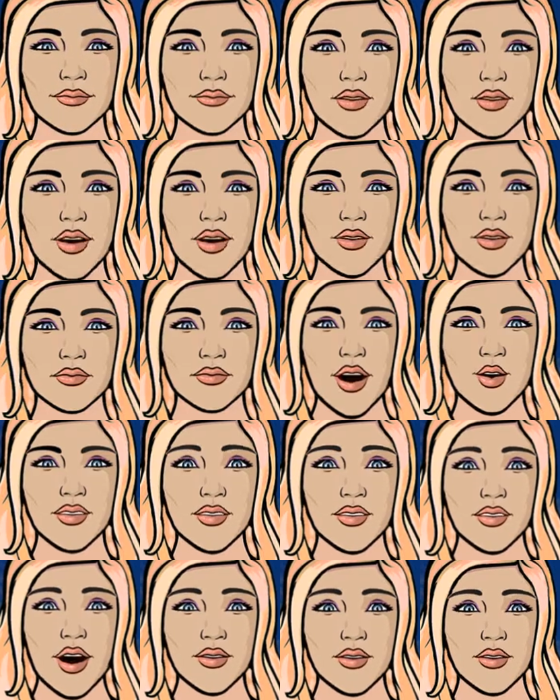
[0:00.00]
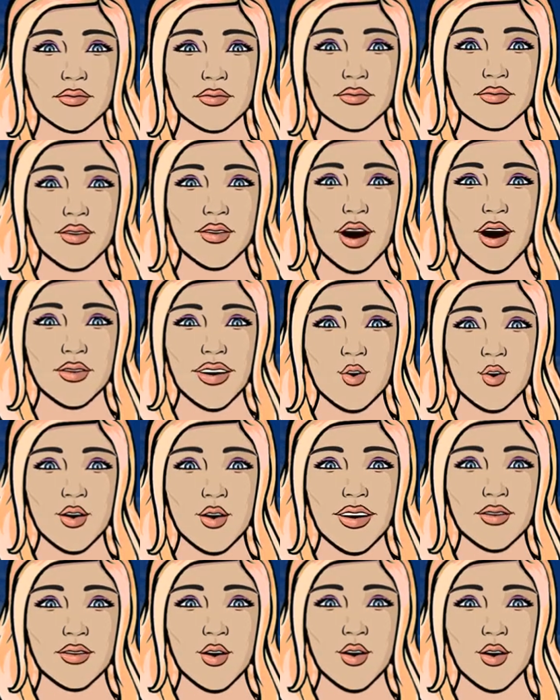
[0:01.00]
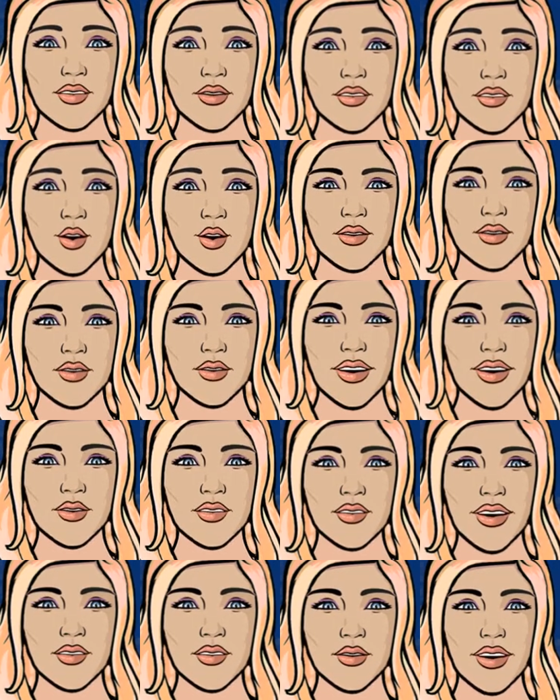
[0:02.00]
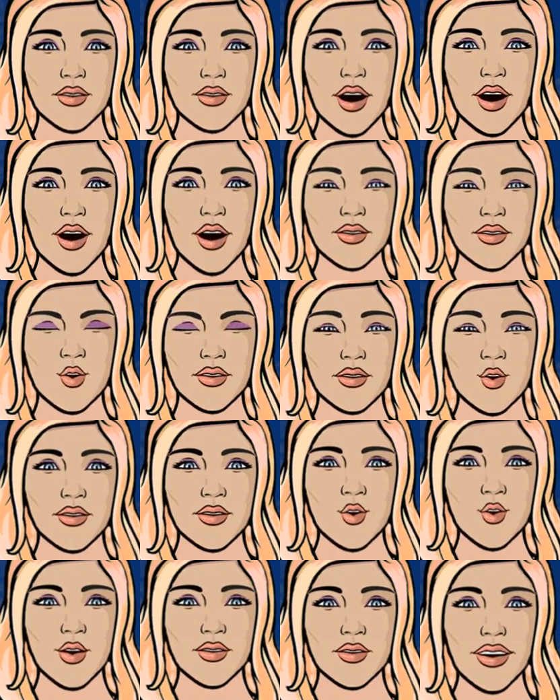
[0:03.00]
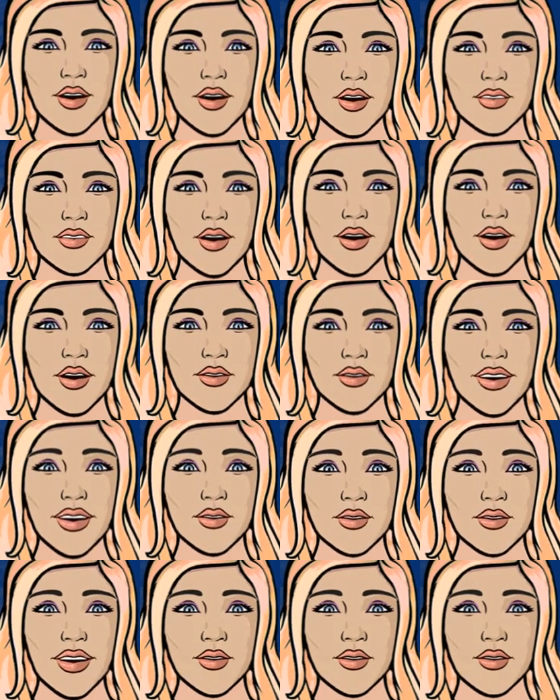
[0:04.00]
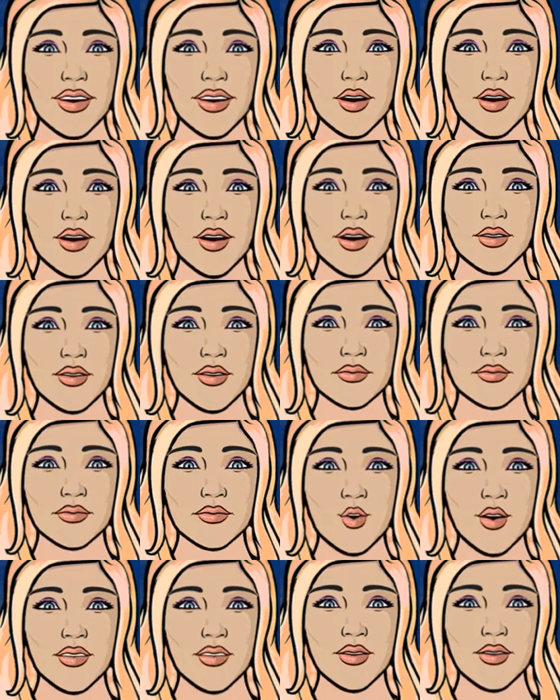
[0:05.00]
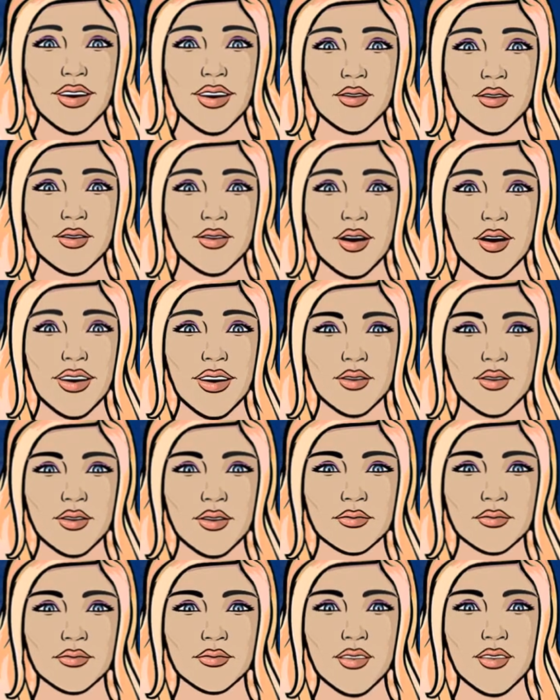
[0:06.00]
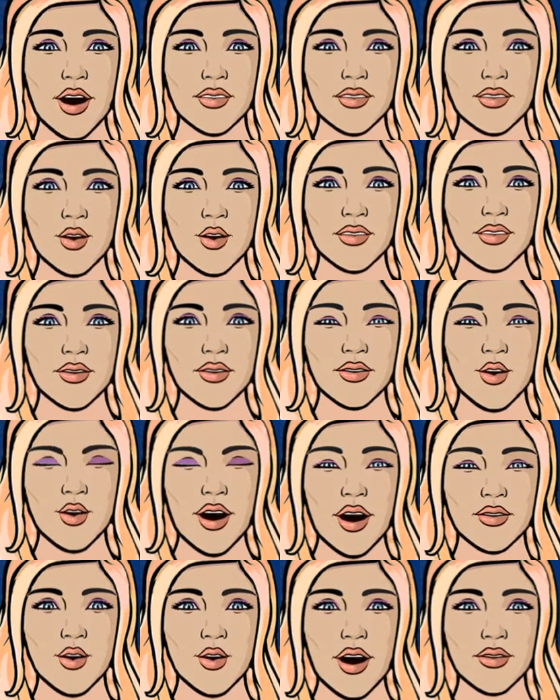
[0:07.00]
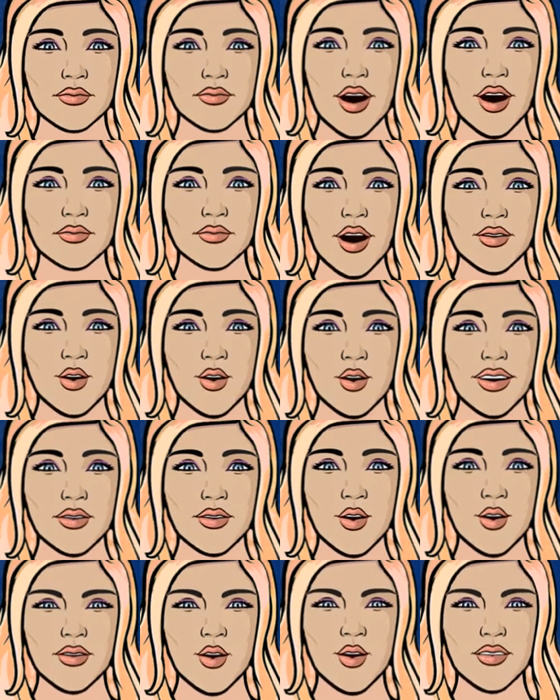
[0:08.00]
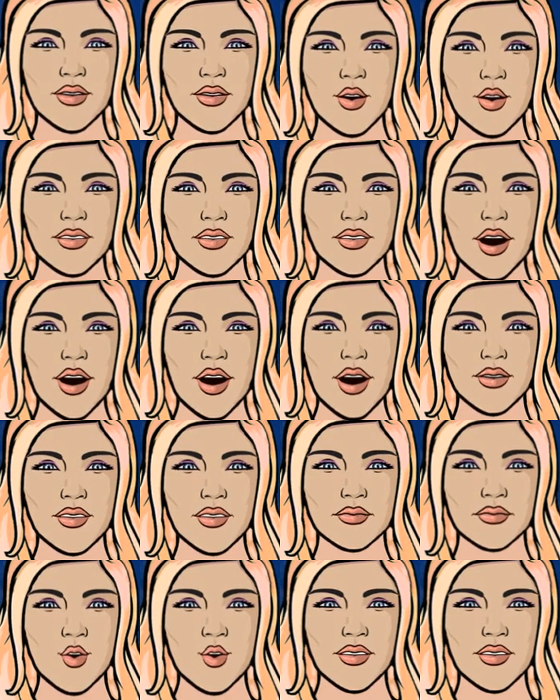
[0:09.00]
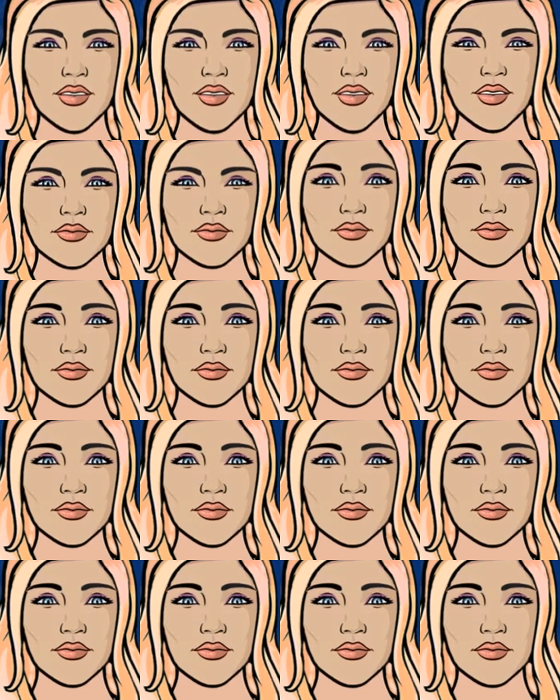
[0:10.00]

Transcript: Jane Marcet, January 1, 1769 to June 28, 1858, was an innovative, successful writer of popular introductory science books.